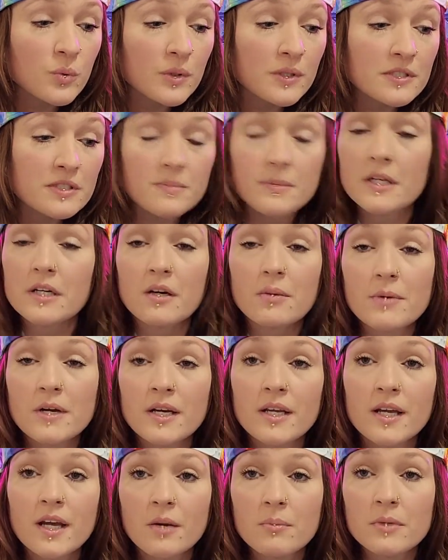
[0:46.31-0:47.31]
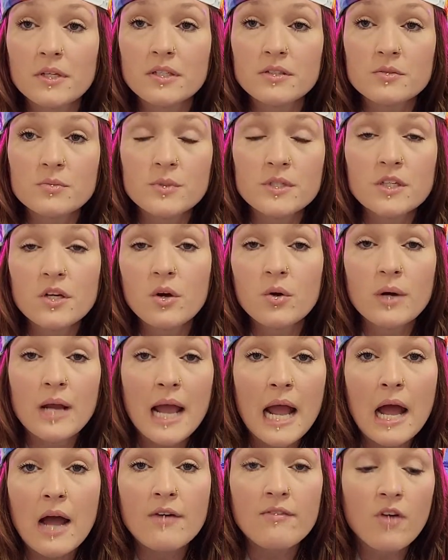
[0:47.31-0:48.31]
want to spend our money on because we don't
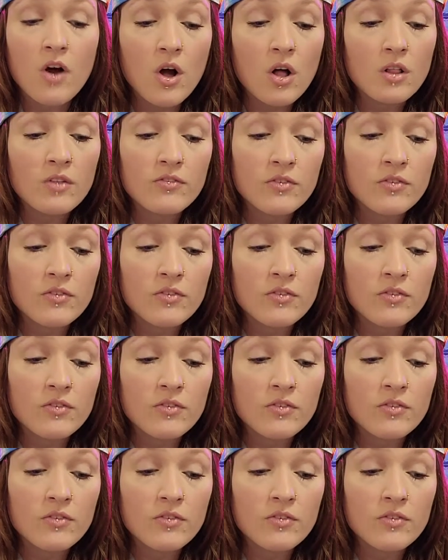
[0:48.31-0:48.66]
have all